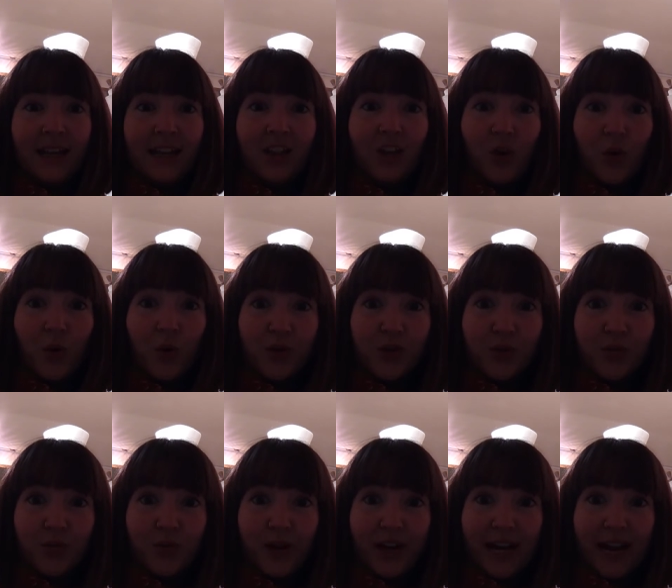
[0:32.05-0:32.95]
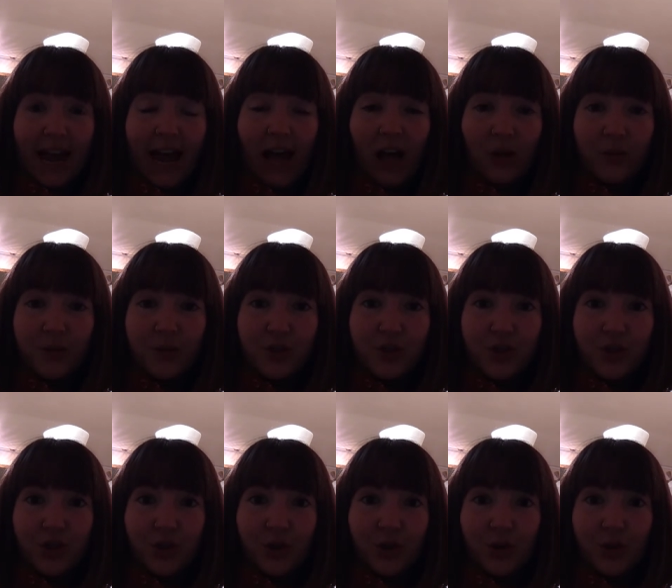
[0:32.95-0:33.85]
The corset really helped
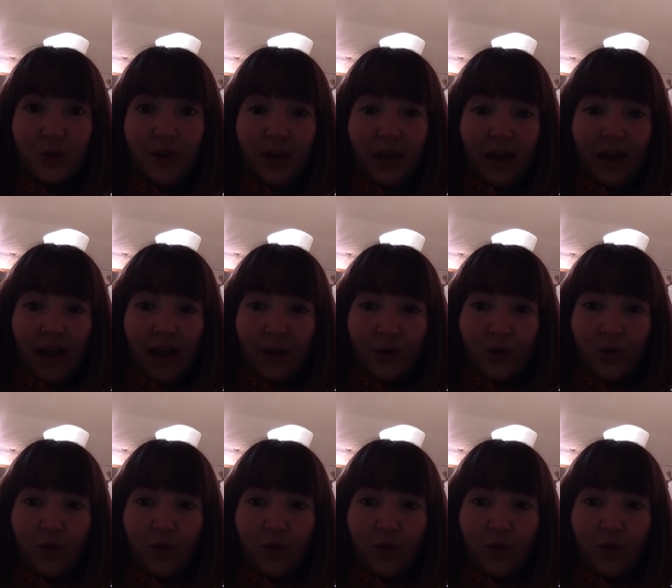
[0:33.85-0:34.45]
to uh,